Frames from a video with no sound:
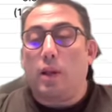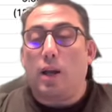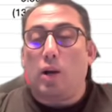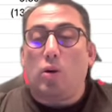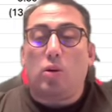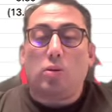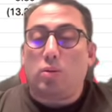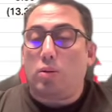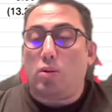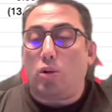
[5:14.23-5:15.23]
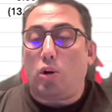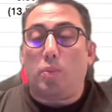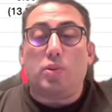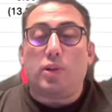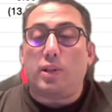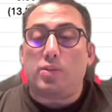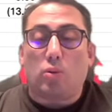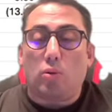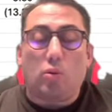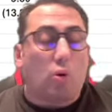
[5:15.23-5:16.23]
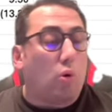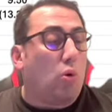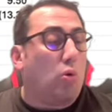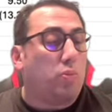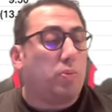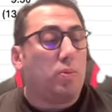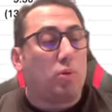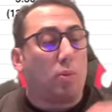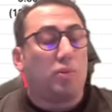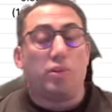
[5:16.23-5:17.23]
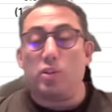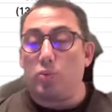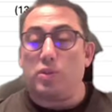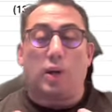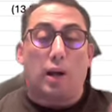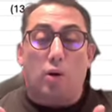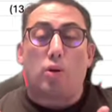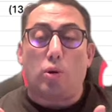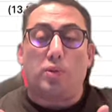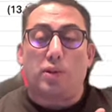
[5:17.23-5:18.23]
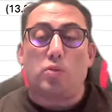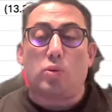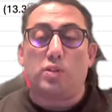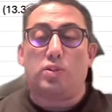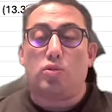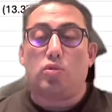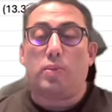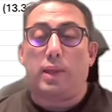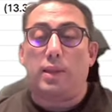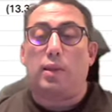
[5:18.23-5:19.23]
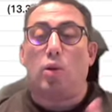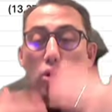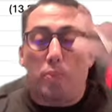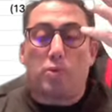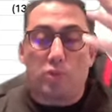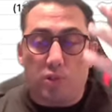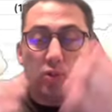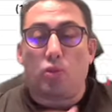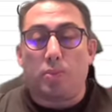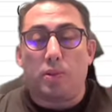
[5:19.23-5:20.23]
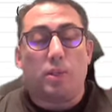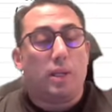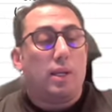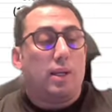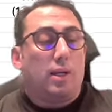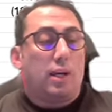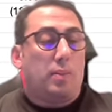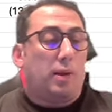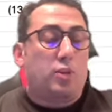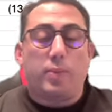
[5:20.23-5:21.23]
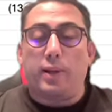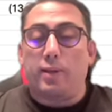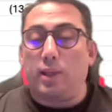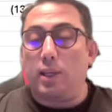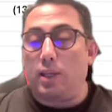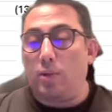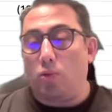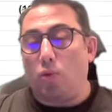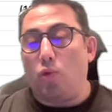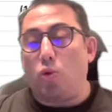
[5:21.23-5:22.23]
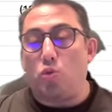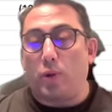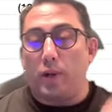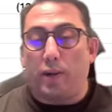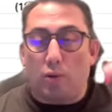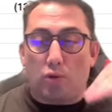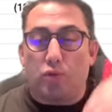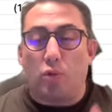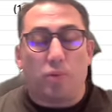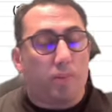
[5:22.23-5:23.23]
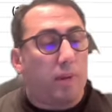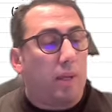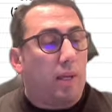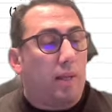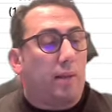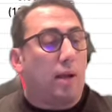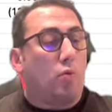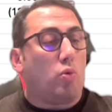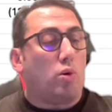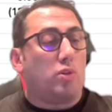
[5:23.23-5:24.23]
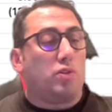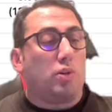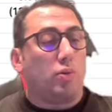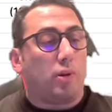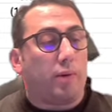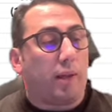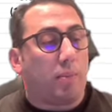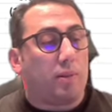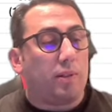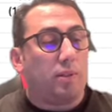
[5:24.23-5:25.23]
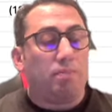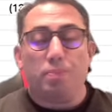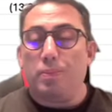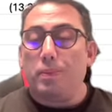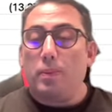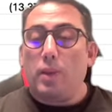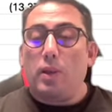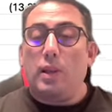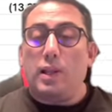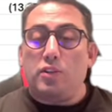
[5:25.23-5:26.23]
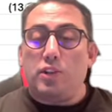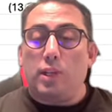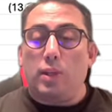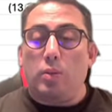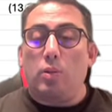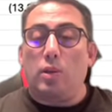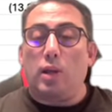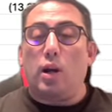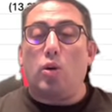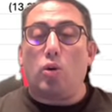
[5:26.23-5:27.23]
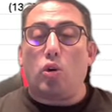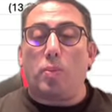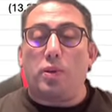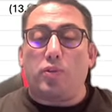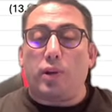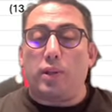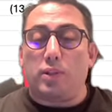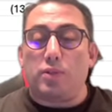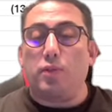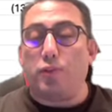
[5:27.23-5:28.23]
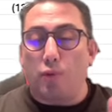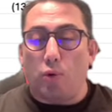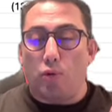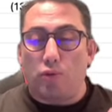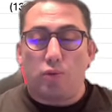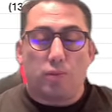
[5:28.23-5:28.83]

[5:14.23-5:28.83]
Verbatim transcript: our copy trade is all, all copy traders, which our copy traders was used to be in long positions open. I'm expecting, of course, we are in also downwards on our capital. Let's see the our copy traders first.